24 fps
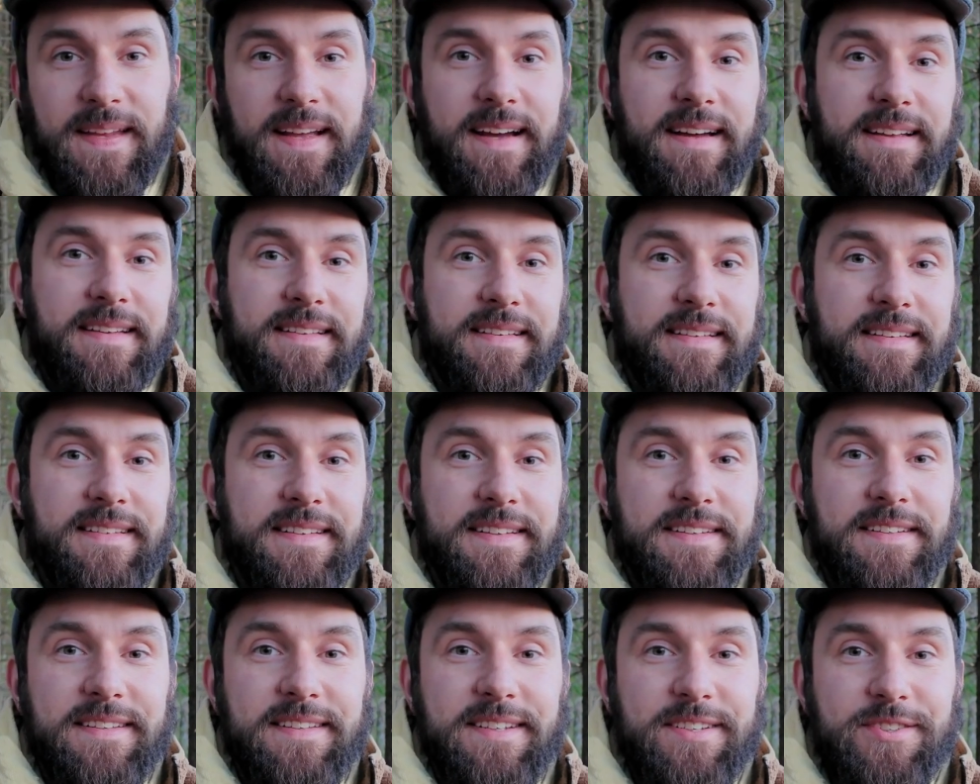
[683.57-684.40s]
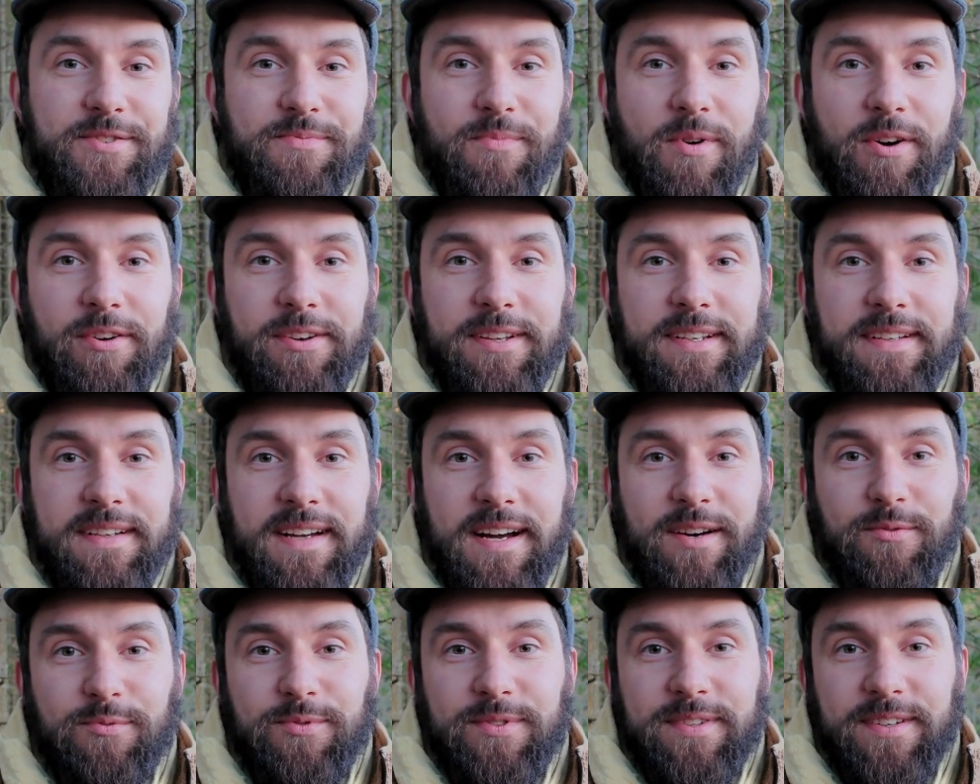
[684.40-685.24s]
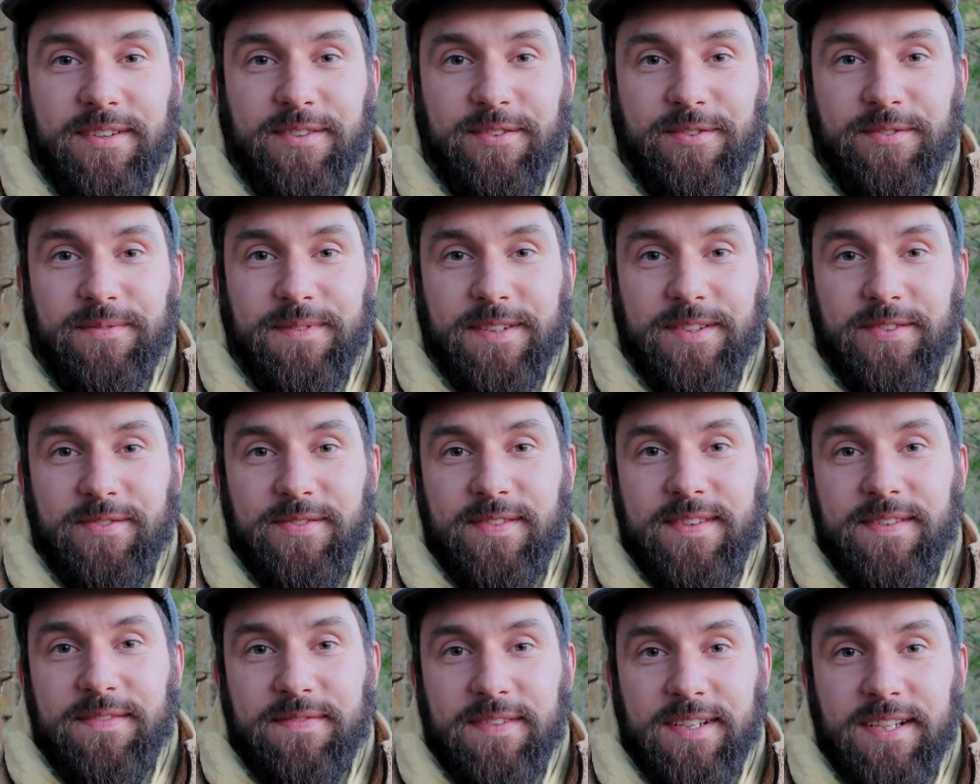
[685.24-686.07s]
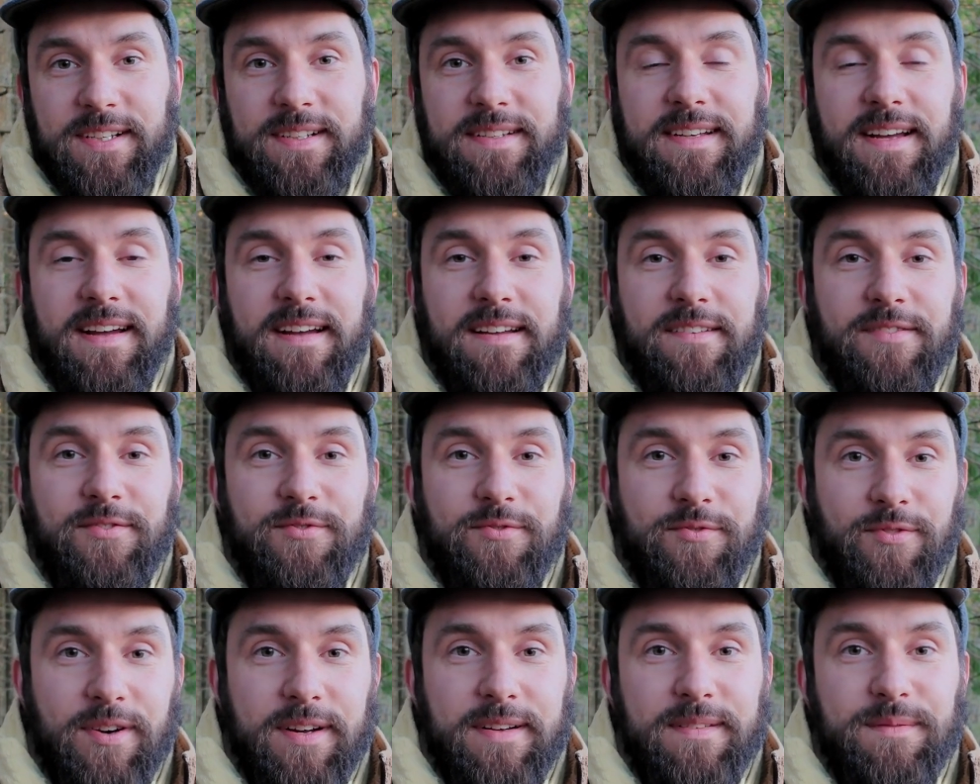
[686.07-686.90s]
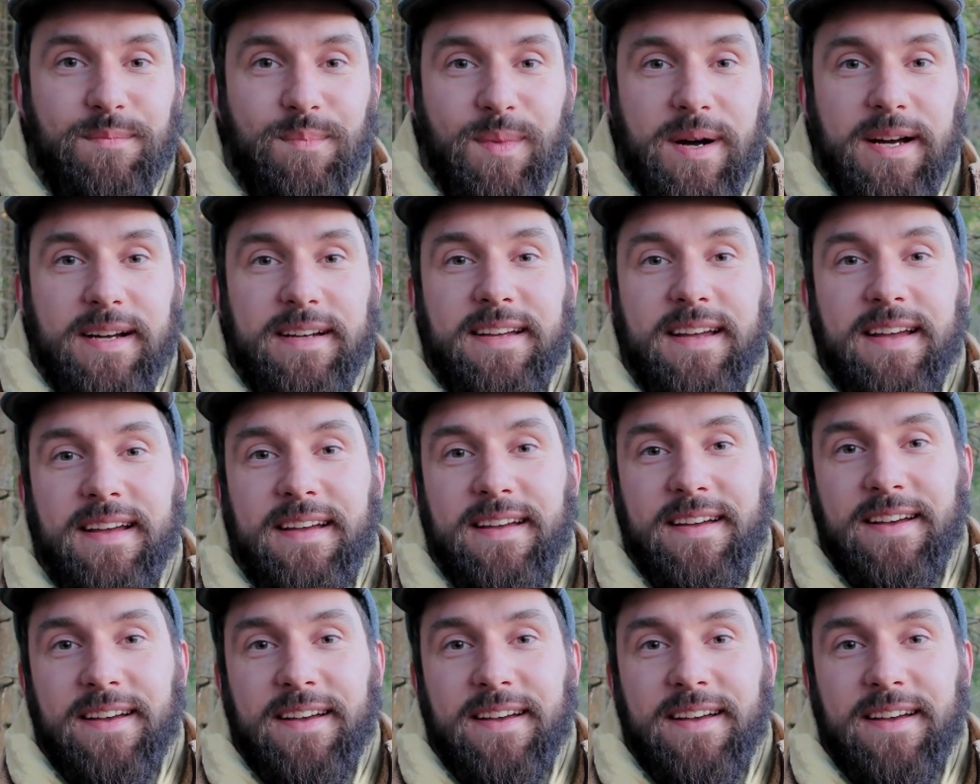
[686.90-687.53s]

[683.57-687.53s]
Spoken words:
And each morning I would go into the field and run my,